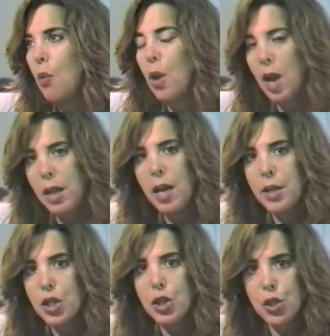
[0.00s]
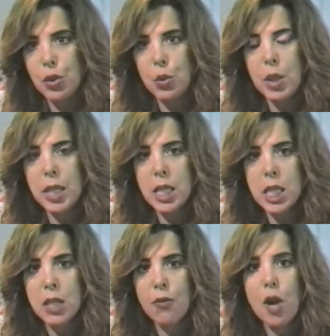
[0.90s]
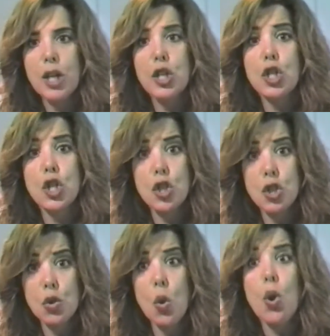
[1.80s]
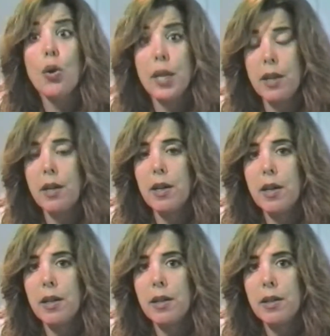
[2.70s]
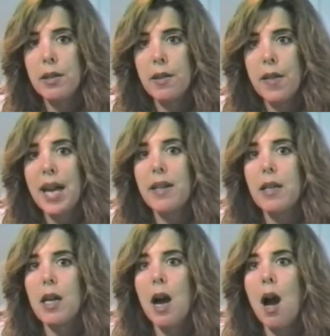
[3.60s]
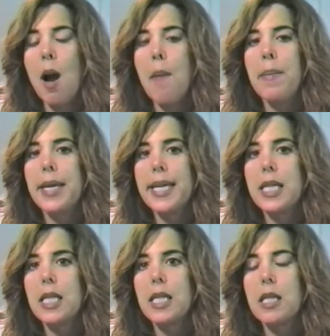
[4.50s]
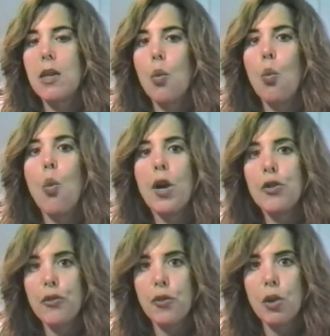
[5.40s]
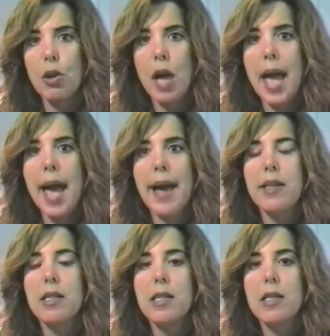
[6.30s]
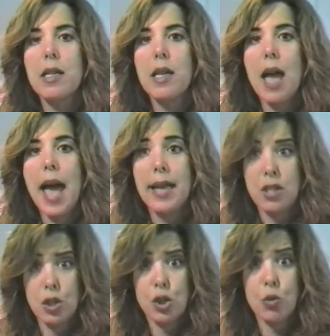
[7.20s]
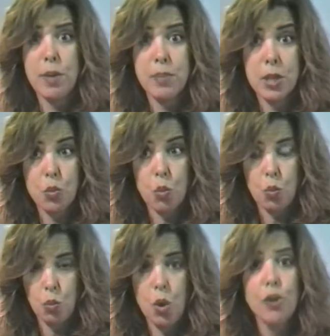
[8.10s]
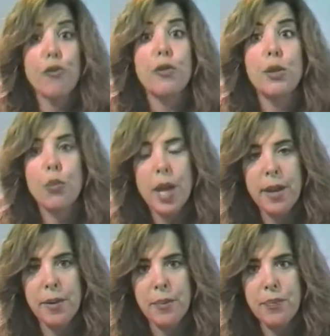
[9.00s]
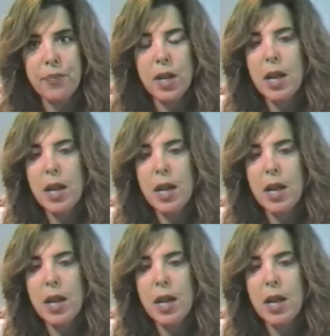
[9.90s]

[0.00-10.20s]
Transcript: what I like to do is find a story that is wonderful as the script is wonderfully written.